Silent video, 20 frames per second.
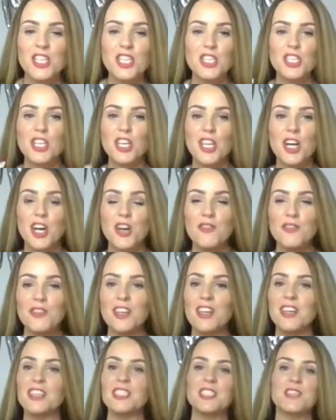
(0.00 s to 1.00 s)
You'd laugh,
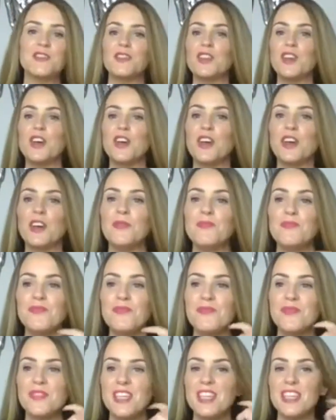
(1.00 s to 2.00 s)
guys.
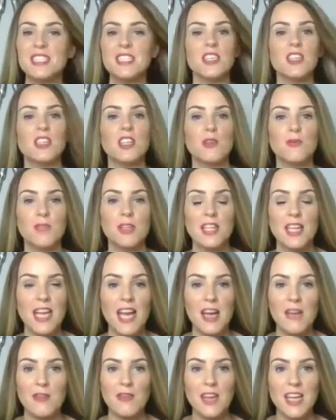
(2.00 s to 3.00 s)
It's like I run a
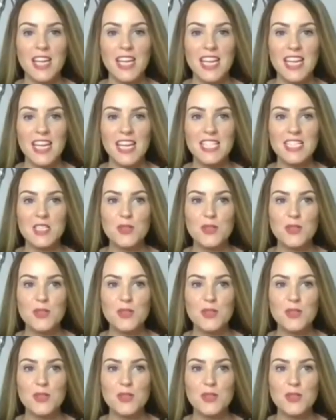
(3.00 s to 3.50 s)
cafe here.